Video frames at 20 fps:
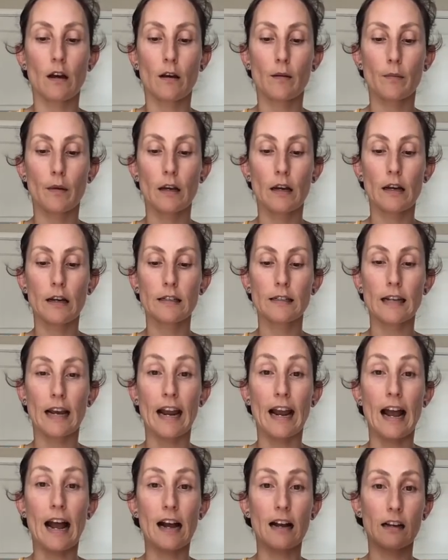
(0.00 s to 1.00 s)
cut
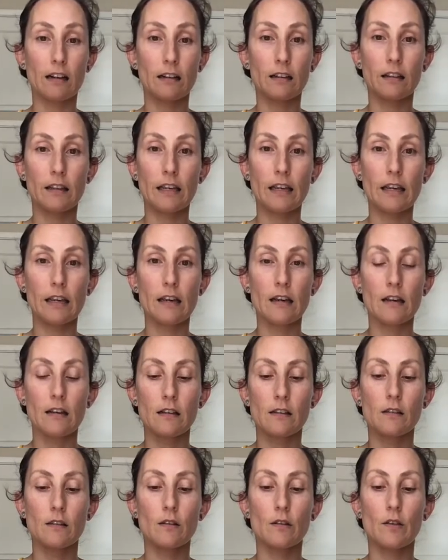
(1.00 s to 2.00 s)
diagonally
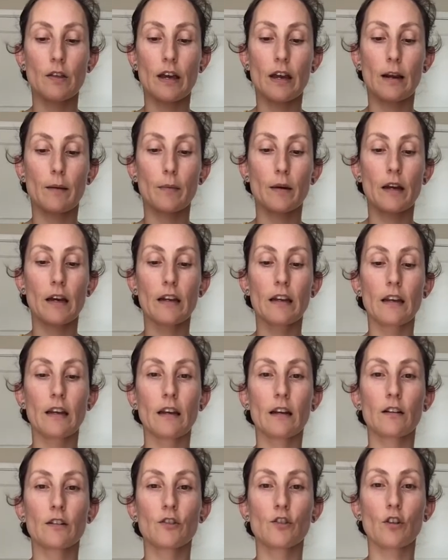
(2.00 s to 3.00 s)
so that I'm
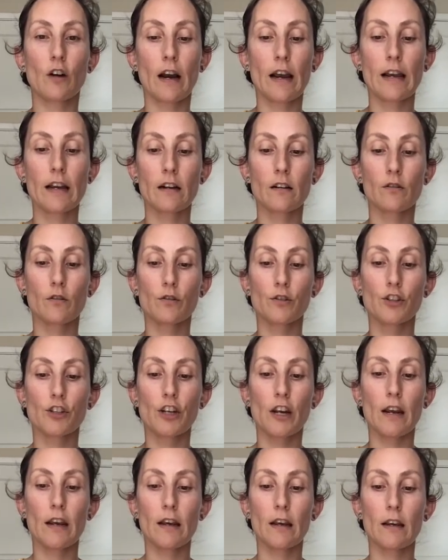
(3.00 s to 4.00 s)
cutting triangle
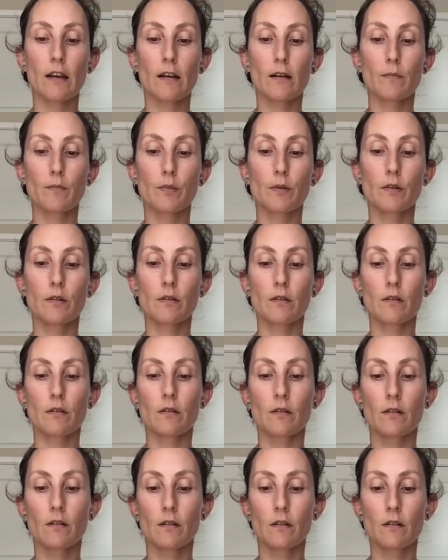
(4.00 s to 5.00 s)
shapes.
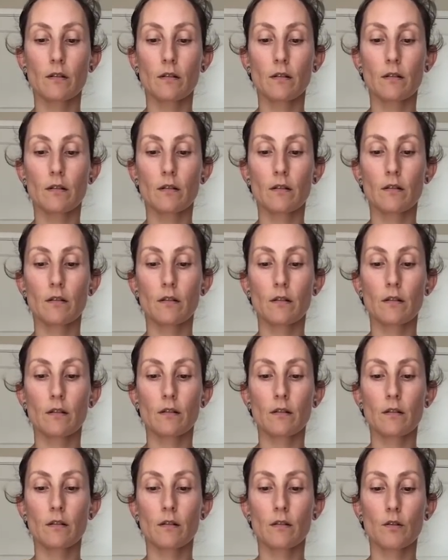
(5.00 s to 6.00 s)

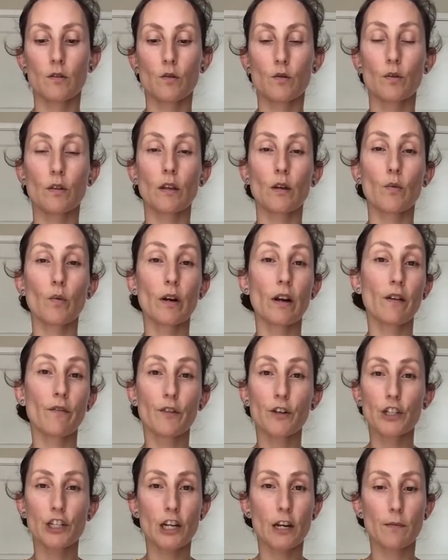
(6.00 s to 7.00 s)
It's really
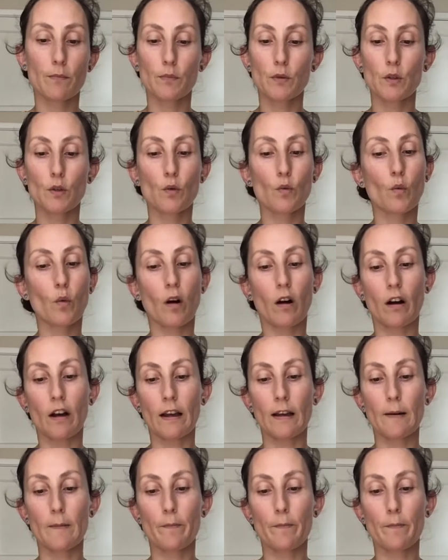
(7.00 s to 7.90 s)
whatever shapes you want.